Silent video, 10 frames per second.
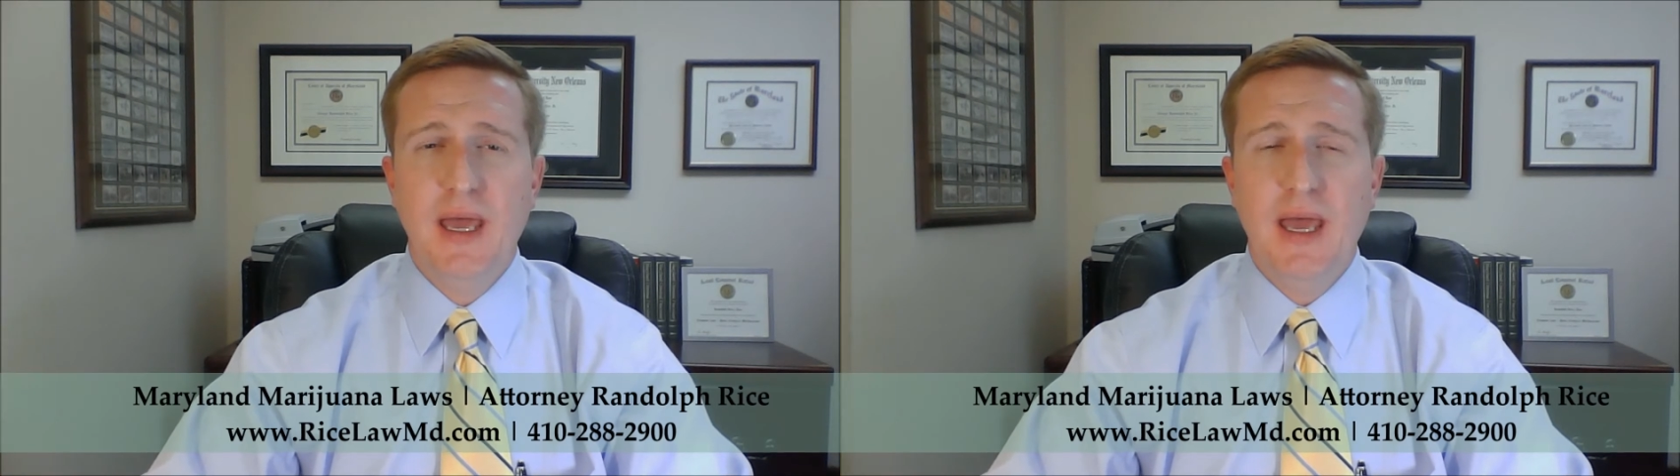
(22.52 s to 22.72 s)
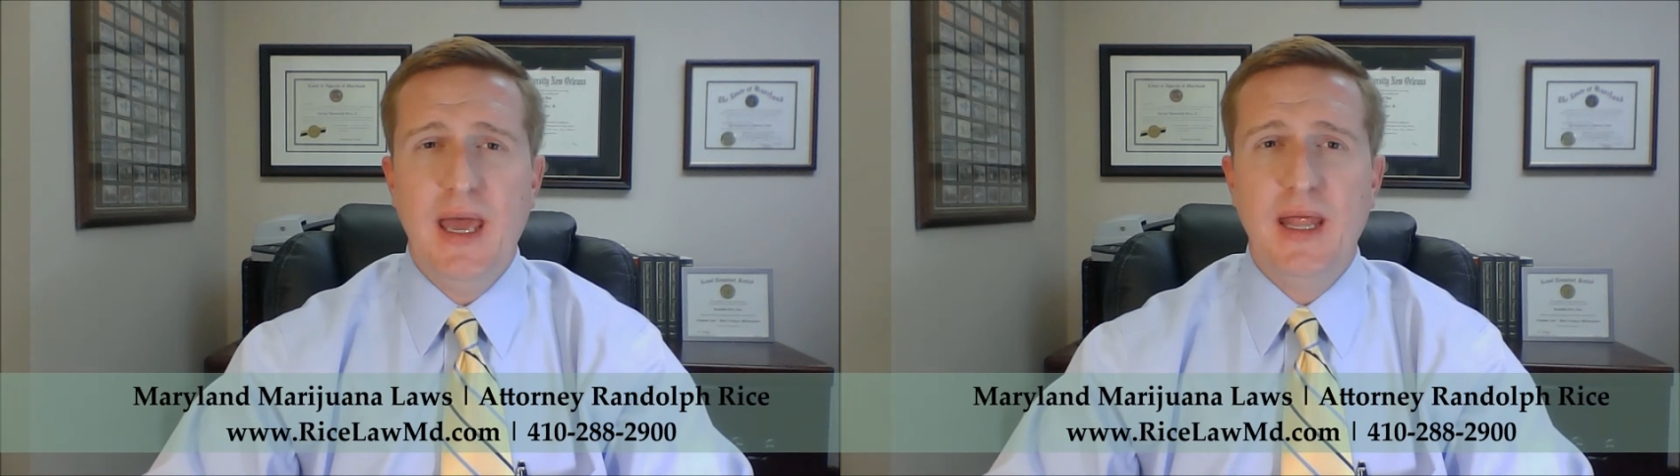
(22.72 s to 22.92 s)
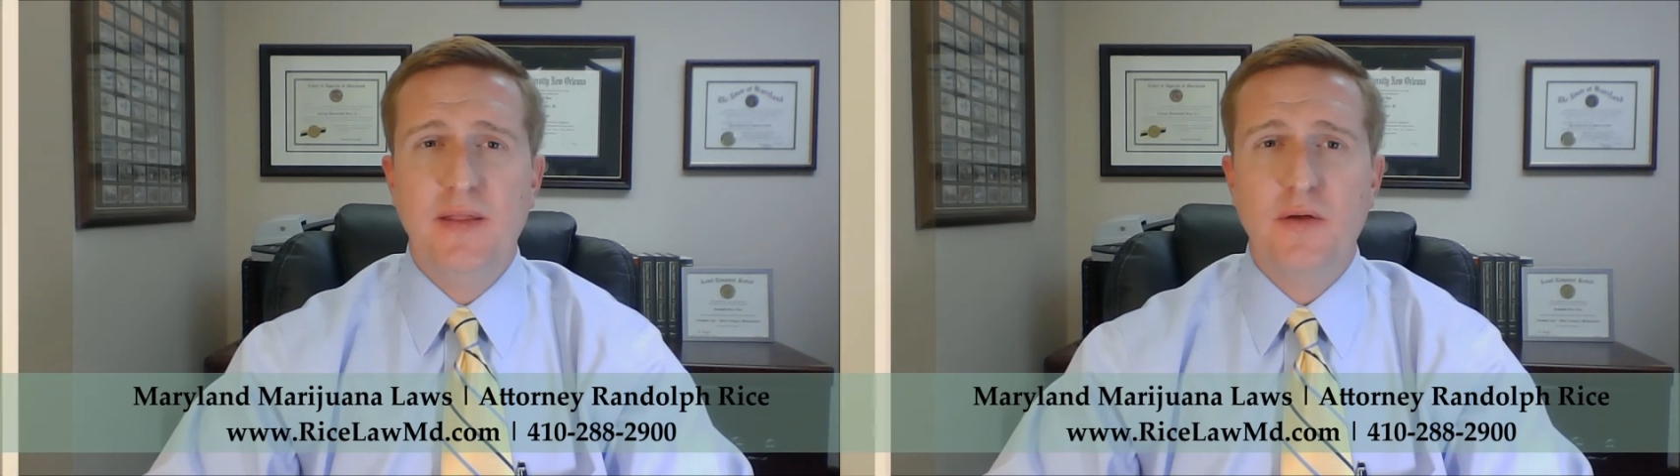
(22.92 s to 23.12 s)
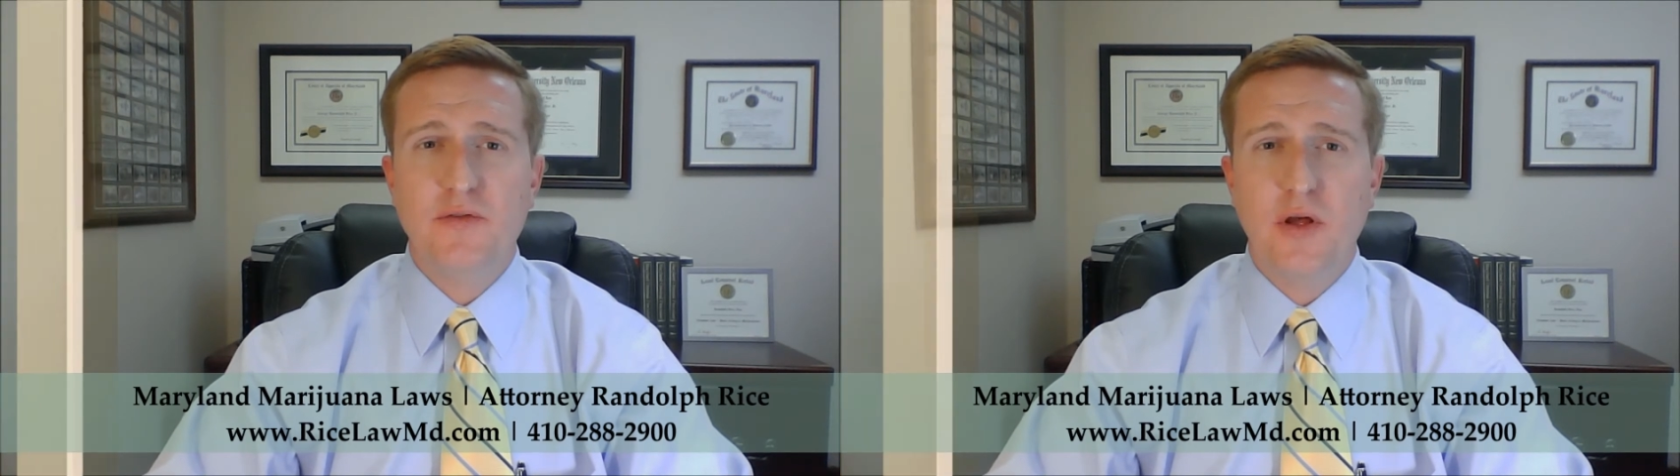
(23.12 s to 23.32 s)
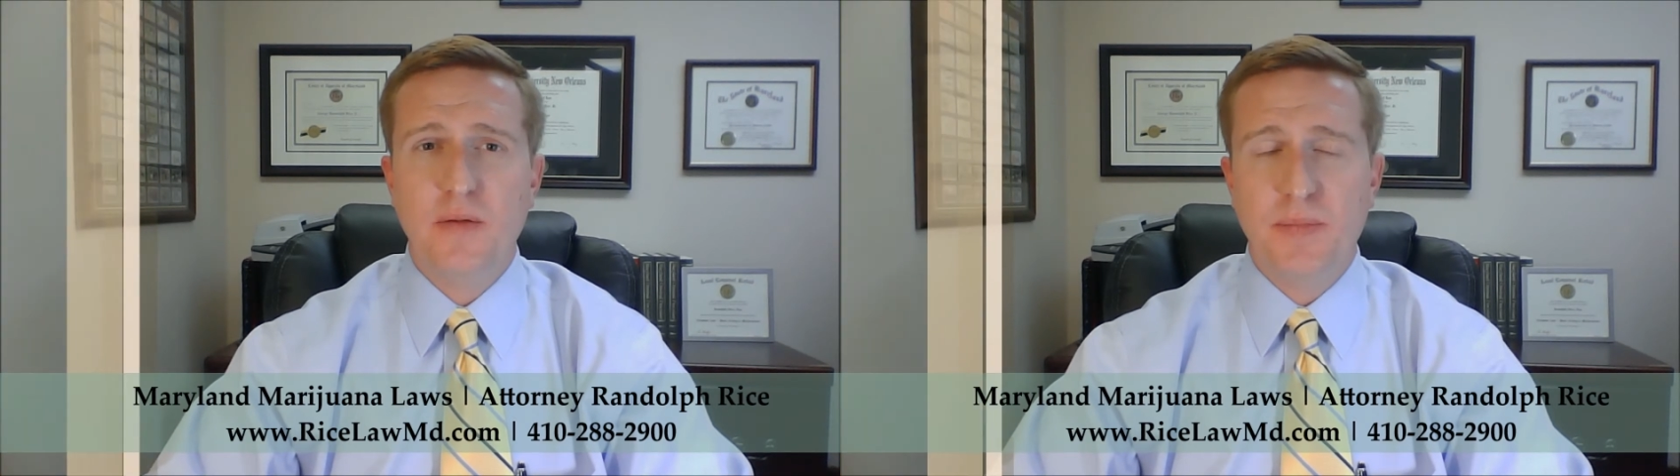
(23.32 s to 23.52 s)
and
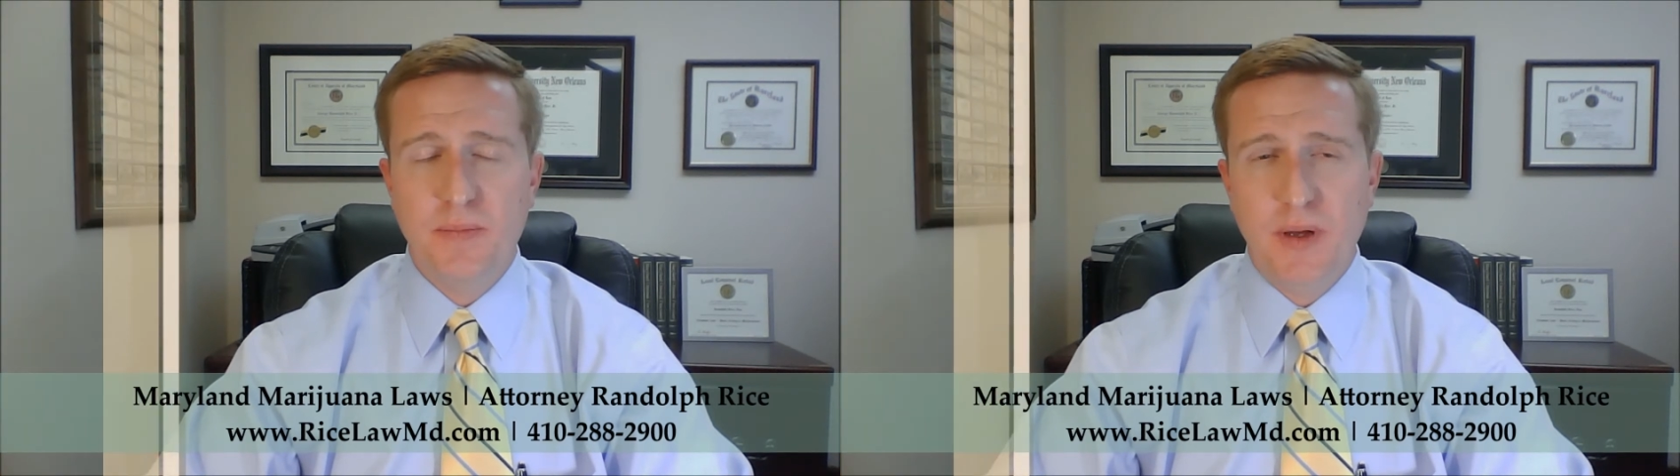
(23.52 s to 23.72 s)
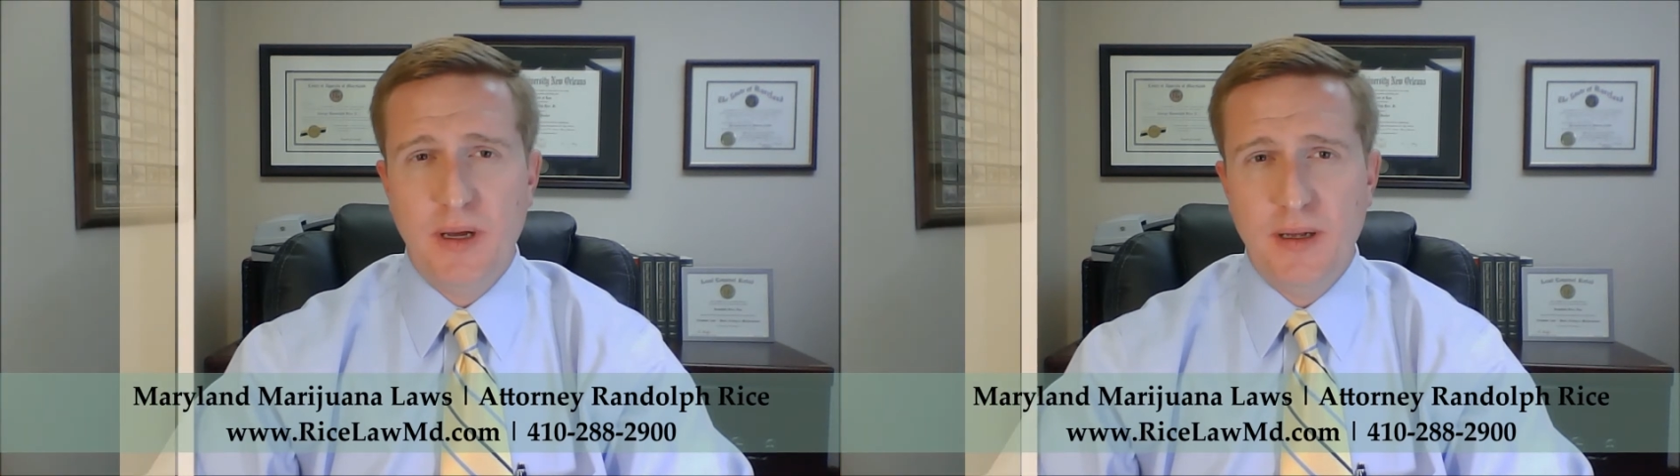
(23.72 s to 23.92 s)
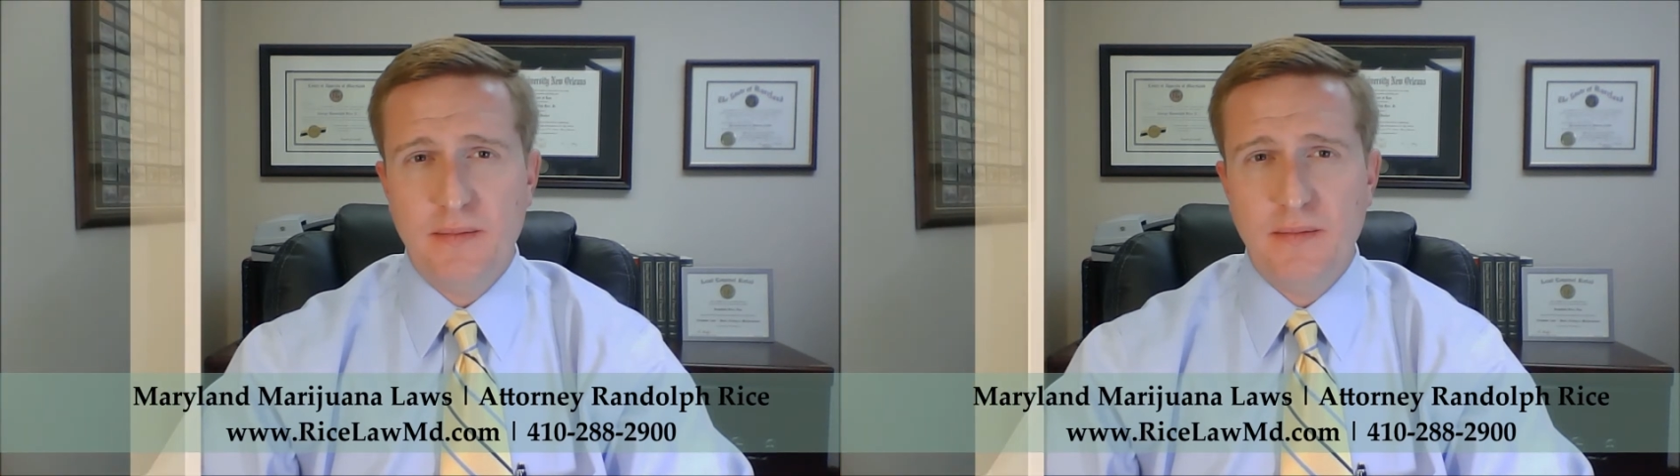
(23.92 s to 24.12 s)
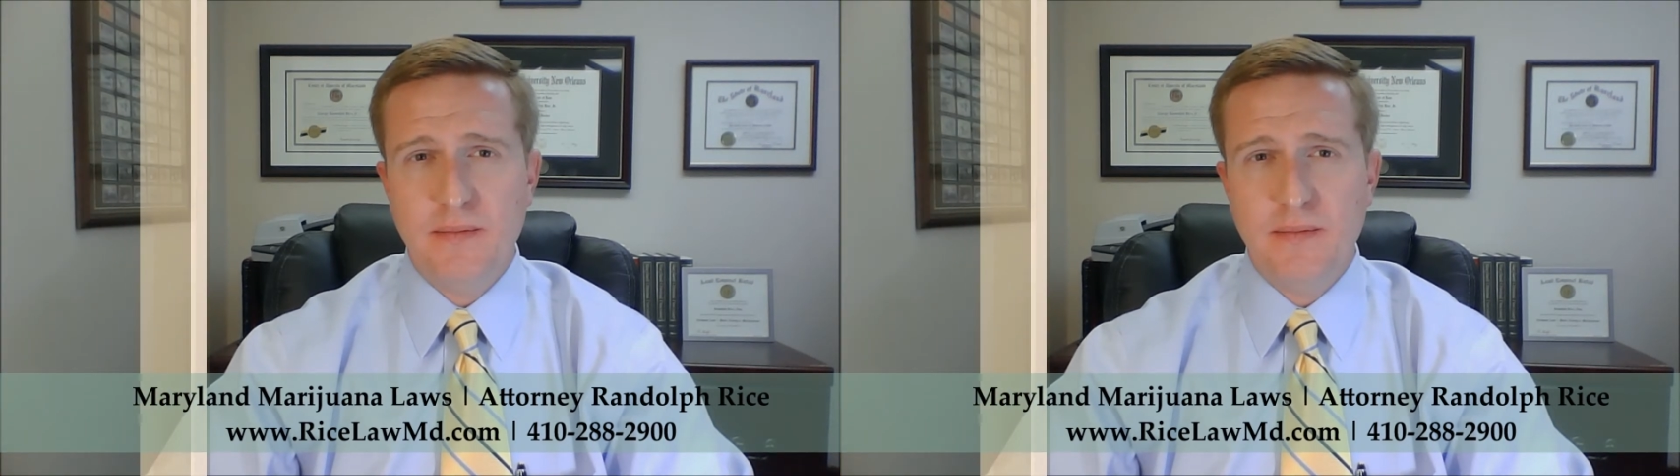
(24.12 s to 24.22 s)
those all uh,